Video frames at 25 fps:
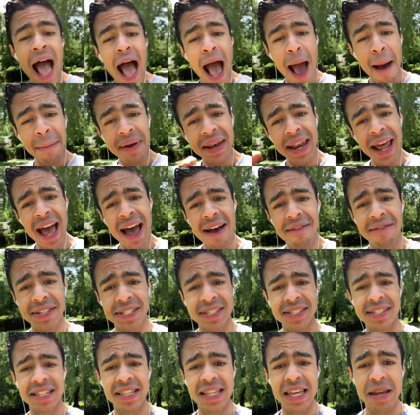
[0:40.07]
happen to have a
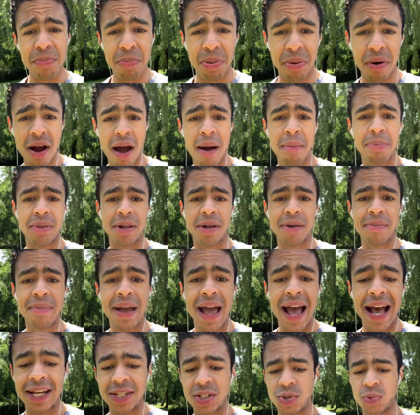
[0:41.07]
sleep problem
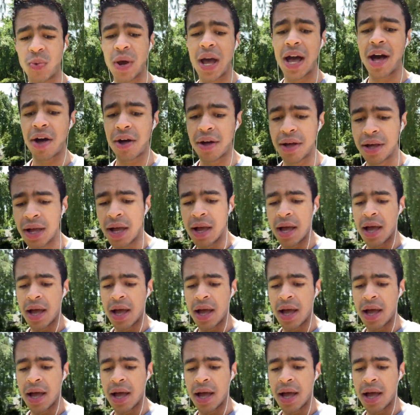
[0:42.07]
as well.